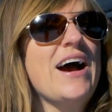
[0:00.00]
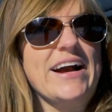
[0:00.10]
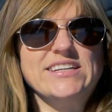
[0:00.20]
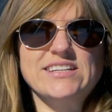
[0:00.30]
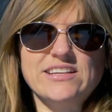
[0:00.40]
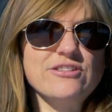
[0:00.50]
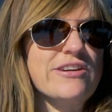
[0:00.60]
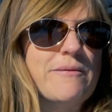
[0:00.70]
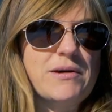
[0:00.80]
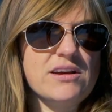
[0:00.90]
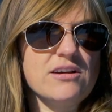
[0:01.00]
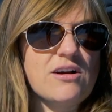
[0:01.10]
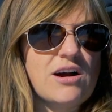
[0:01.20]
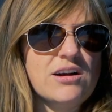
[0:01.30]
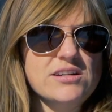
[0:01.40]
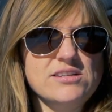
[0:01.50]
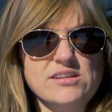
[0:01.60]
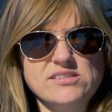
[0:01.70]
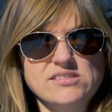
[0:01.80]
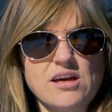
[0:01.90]
I need to either get my car
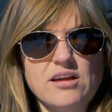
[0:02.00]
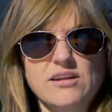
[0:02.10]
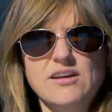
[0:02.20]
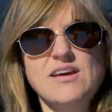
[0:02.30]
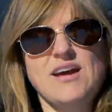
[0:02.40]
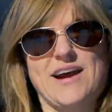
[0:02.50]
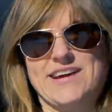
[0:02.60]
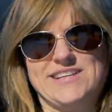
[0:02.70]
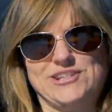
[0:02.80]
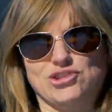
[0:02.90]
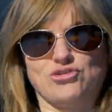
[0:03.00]
into the sun, I need to